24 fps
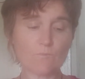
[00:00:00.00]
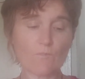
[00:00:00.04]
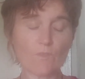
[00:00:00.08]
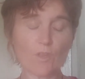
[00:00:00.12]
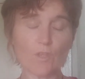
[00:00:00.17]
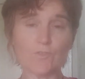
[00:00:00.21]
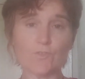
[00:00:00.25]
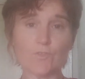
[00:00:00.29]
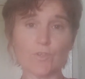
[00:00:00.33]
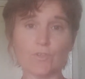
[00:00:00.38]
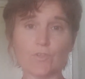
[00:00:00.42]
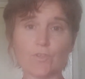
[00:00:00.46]

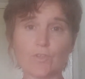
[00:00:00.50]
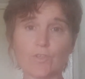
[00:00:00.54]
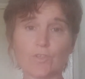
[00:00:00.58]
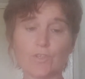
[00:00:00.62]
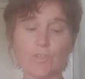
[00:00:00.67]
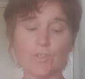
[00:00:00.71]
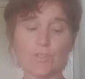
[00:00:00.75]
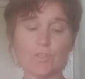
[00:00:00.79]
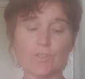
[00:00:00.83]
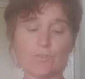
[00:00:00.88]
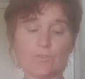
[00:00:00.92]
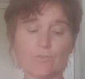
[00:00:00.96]
So you're going
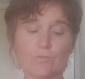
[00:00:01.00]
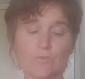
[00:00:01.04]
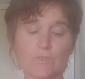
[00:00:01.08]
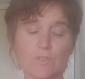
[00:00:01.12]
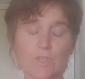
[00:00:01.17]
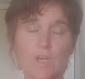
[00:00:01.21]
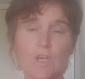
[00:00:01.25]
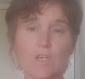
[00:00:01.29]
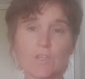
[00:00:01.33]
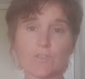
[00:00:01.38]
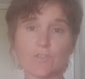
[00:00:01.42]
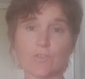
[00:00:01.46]
to use
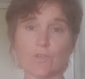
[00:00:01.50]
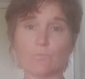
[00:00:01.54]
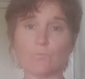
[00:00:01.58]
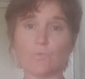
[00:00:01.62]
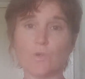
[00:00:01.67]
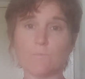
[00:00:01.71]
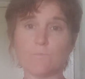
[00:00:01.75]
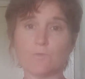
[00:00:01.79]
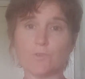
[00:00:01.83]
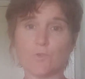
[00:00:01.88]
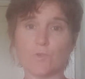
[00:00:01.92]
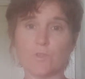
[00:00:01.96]

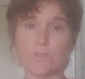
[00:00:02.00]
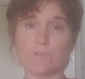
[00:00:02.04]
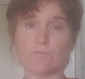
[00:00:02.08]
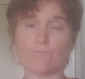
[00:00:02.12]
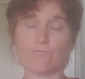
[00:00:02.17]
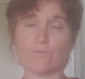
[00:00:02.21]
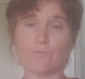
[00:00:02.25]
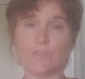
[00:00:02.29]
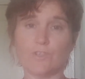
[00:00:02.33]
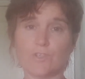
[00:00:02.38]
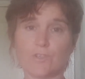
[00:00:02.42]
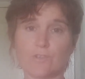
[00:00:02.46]
somewhere between the
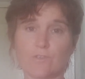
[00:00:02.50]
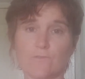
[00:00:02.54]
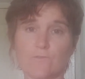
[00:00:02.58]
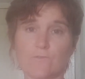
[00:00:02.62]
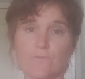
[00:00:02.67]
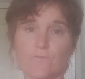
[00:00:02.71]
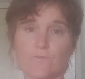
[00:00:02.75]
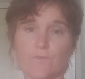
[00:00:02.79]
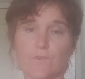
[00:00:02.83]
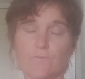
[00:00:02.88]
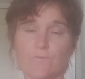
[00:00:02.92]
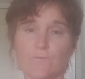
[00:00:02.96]
region of
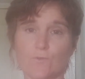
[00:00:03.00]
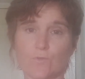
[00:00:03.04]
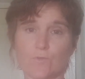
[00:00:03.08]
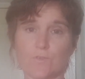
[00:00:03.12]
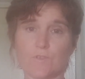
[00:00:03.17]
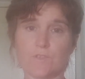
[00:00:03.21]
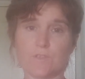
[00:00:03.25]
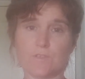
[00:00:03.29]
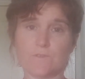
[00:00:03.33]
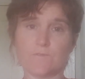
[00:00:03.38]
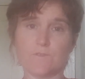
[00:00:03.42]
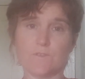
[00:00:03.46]

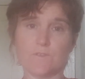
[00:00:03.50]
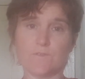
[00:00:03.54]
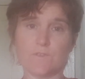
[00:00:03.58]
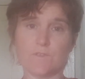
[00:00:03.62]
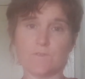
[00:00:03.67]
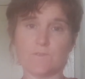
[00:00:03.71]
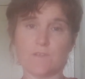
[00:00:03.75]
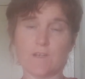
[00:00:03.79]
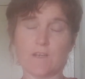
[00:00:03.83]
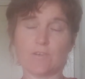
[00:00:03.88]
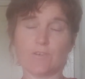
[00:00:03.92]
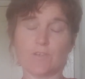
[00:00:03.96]
40 to 50
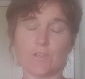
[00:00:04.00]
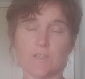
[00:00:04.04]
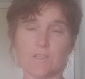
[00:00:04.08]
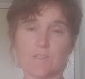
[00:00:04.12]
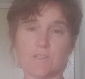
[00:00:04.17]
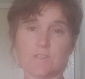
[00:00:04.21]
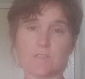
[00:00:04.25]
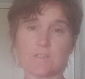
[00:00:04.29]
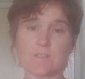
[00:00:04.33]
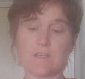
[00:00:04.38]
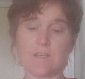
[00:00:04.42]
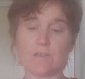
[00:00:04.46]
flower
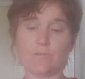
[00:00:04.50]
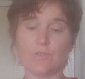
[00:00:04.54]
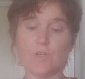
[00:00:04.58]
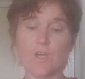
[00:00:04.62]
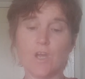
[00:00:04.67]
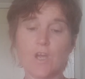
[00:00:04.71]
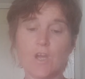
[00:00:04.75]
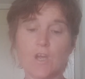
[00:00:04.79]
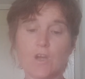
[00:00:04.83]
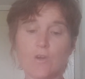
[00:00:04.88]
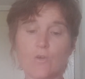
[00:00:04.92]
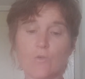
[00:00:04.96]
heads. Now,
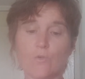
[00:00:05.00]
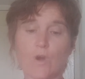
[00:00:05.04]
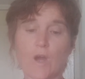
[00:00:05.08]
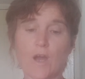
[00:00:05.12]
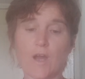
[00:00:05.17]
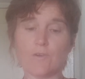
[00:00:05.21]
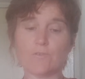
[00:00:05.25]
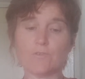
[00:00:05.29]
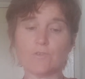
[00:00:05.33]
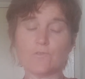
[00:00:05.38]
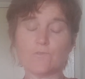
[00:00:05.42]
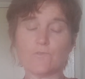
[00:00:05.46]

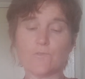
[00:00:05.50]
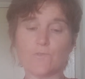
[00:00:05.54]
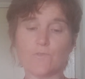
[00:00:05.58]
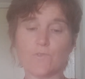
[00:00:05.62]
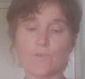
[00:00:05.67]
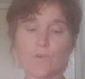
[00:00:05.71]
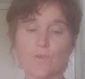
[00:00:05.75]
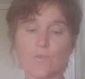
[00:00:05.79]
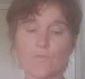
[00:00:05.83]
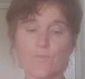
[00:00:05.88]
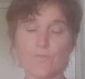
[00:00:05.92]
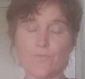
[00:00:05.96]
out of
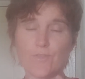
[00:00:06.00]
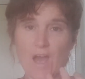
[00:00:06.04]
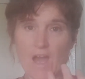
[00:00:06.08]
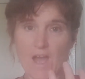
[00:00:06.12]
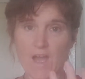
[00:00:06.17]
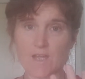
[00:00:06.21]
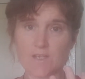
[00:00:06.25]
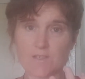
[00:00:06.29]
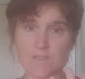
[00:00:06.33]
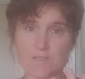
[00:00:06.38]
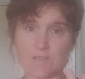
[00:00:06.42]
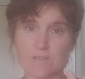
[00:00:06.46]

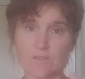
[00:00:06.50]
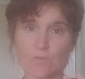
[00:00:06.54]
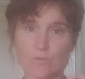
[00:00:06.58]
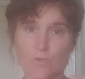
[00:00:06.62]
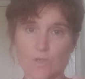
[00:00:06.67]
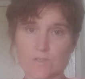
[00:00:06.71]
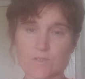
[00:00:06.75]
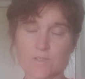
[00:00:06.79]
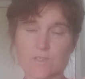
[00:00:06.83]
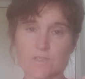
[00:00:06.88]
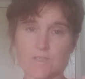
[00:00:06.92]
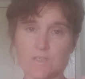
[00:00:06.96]
that
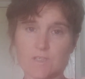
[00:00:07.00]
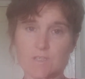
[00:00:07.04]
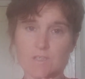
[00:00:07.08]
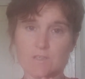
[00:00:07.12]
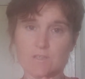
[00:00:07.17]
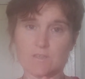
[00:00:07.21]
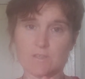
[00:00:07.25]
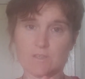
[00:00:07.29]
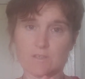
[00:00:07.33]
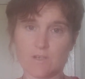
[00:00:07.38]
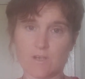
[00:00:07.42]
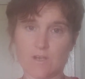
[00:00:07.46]
quantity
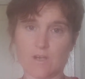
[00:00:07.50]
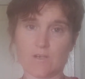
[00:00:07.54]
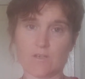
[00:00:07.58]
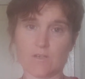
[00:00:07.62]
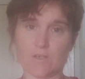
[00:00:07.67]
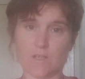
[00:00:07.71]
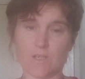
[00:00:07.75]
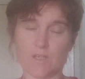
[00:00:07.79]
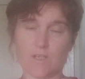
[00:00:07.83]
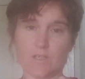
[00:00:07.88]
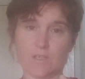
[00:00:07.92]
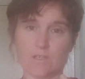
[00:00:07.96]
that
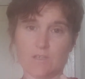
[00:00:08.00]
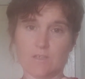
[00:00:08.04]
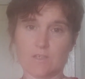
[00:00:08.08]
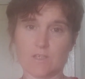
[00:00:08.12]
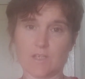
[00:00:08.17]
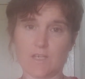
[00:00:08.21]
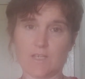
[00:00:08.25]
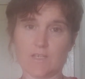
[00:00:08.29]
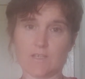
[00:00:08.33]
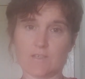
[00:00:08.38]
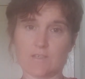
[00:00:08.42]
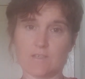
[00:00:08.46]
I
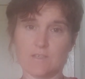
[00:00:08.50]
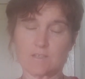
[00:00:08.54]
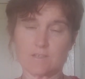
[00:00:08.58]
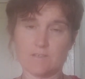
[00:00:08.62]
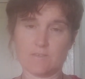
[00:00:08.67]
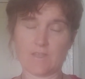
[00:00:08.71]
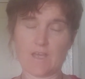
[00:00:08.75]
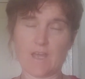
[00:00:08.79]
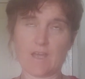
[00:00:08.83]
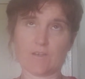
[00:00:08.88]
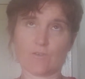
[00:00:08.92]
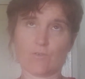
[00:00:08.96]
collected and
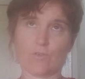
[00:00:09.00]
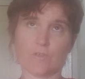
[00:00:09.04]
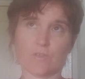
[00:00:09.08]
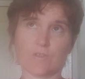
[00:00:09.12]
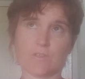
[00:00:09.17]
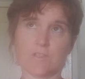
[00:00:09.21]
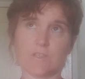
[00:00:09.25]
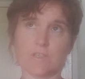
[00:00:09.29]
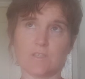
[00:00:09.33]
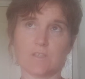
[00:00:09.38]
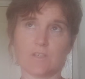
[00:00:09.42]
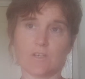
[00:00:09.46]
that
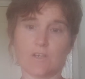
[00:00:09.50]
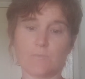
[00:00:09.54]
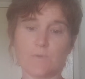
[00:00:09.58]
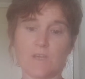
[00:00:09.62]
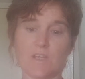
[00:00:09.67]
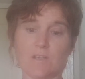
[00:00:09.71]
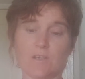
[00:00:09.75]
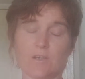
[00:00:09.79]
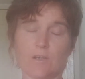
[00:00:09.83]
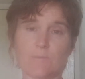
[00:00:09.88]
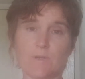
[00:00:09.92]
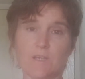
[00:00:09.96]
quantity that I
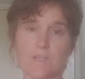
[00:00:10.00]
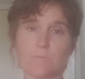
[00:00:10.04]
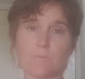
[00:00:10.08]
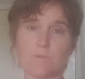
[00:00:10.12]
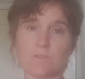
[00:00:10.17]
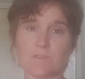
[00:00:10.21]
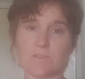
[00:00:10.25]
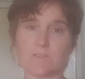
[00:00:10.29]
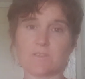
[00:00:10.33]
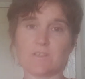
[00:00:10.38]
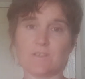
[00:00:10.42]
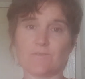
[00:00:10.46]
made
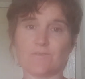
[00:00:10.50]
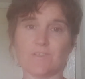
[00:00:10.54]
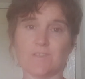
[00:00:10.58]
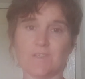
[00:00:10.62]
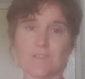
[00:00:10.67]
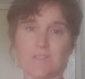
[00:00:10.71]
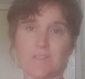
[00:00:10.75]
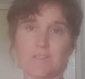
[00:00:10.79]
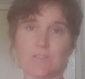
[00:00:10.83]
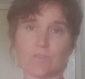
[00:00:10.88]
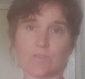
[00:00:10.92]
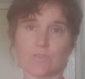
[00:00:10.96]
about 7
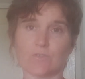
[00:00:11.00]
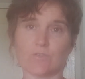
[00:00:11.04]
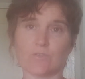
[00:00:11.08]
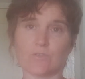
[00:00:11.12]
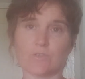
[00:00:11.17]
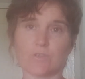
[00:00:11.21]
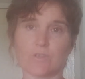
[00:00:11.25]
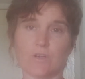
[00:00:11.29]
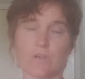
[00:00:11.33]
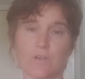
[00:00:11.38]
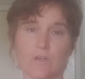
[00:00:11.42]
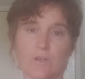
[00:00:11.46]

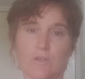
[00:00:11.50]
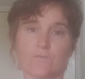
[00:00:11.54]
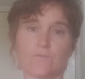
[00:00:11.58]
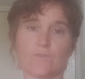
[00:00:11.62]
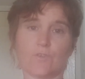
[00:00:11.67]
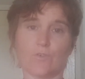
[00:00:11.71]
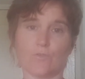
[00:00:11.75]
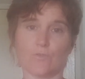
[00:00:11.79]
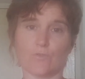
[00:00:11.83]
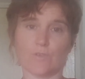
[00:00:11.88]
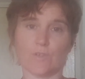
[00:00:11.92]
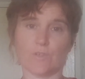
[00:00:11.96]
litres of
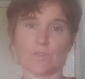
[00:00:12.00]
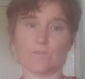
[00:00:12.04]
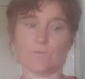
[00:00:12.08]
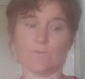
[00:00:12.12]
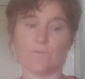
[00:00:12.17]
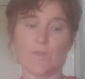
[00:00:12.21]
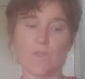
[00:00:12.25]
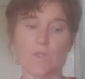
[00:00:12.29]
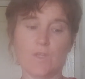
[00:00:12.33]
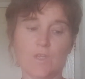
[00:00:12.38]
cordial.